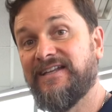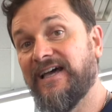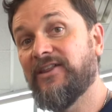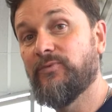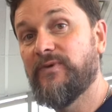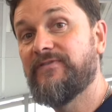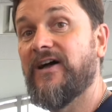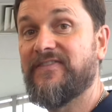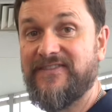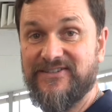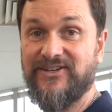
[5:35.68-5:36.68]
Now that we've
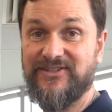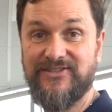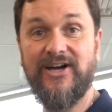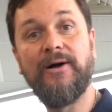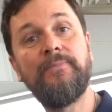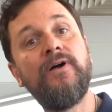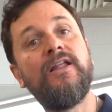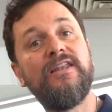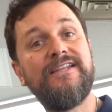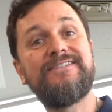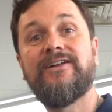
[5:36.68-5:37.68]
got this on top,
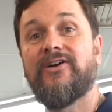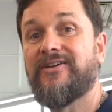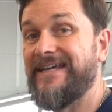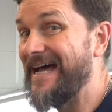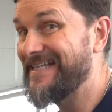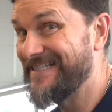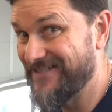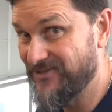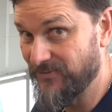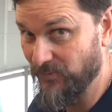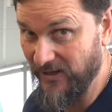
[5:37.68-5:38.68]
let's get our gas
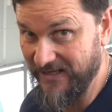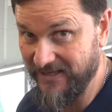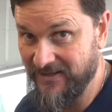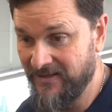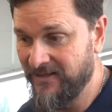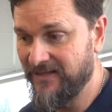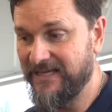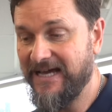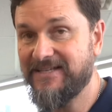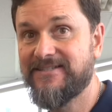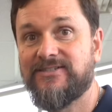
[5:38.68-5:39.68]
system ready. The
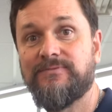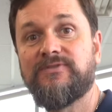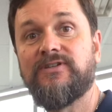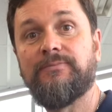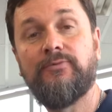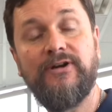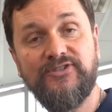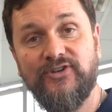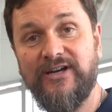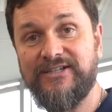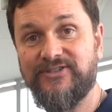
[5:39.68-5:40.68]
gas system is going to
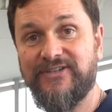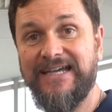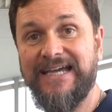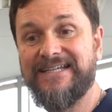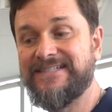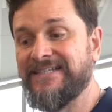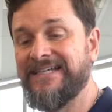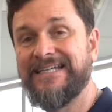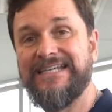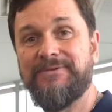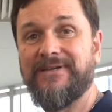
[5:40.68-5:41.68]
pressurize your kegs,
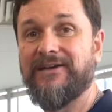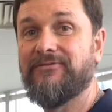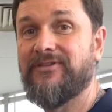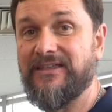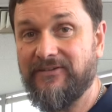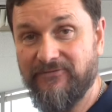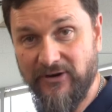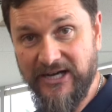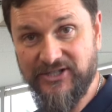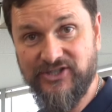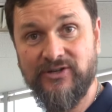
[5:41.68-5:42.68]
keeping everything
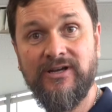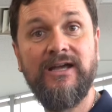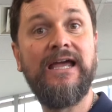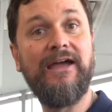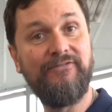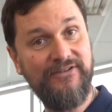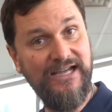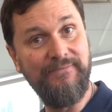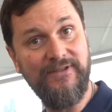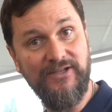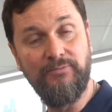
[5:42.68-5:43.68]
fresh every
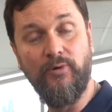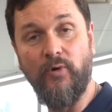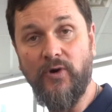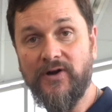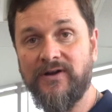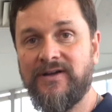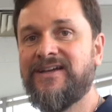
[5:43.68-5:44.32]
time that you pour.